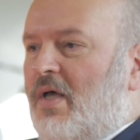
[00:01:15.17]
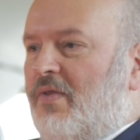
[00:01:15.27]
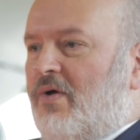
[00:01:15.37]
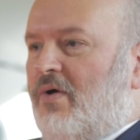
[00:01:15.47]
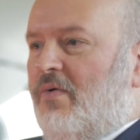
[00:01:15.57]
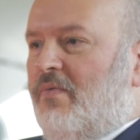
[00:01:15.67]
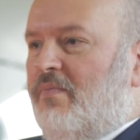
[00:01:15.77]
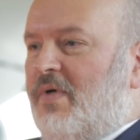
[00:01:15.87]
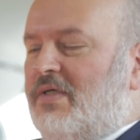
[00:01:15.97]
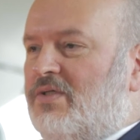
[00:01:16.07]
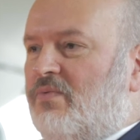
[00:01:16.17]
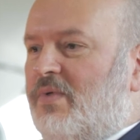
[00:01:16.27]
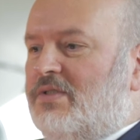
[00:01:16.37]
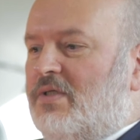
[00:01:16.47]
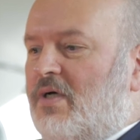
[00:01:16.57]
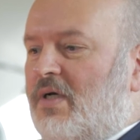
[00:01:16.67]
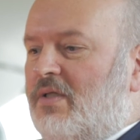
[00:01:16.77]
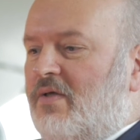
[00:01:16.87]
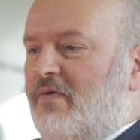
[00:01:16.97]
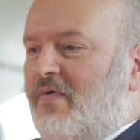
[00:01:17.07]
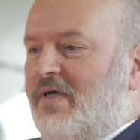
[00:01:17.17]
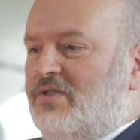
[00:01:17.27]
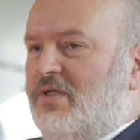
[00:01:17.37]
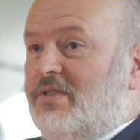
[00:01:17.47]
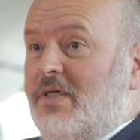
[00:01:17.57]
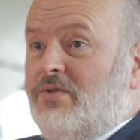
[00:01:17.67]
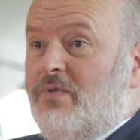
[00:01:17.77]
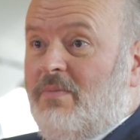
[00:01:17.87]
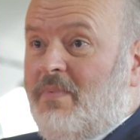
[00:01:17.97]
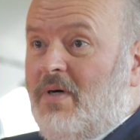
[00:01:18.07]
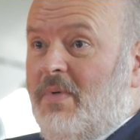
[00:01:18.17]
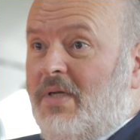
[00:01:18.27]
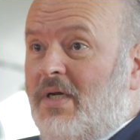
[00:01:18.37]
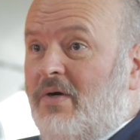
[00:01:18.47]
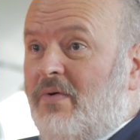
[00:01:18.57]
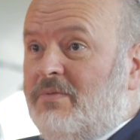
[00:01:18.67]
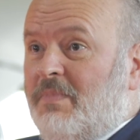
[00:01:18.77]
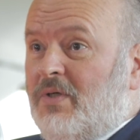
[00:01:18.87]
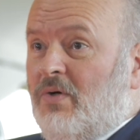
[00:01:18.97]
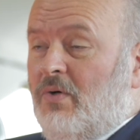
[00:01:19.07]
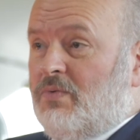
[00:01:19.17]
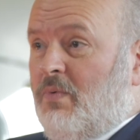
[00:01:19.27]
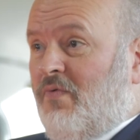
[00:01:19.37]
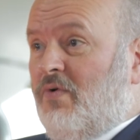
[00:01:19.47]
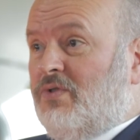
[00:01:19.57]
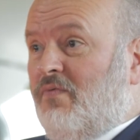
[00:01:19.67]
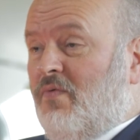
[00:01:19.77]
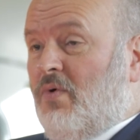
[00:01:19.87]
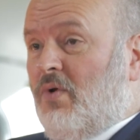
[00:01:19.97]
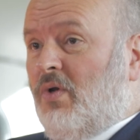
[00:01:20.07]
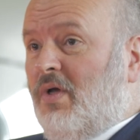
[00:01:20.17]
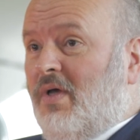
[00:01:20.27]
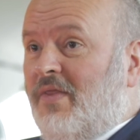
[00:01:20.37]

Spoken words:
The reason we started the fashion accessories department here is because, well, first of all,